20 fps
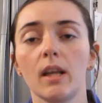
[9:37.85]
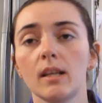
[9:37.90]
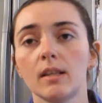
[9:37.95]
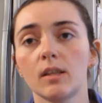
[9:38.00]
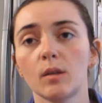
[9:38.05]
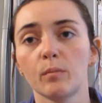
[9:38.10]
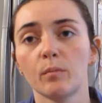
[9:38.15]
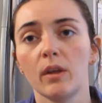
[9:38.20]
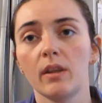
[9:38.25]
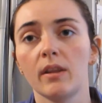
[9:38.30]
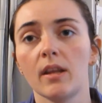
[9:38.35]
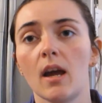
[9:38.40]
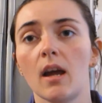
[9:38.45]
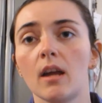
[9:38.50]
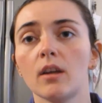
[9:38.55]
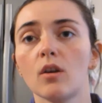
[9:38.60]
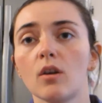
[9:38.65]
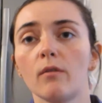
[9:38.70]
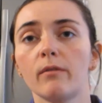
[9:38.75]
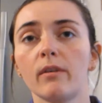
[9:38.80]
is something that
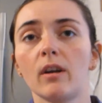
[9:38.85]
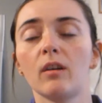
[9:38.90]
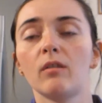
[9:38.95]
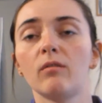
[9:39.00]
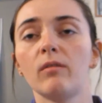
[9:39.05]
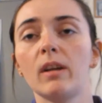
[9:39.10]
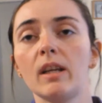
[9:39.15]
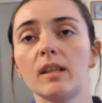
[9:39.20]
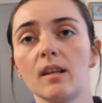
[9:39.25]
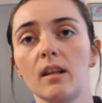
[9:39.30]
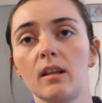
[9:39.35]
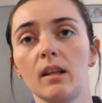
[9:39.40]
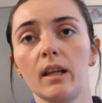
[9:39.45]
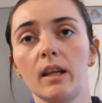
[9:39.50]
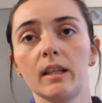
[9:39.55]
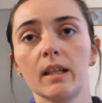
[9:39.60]
I got very recently.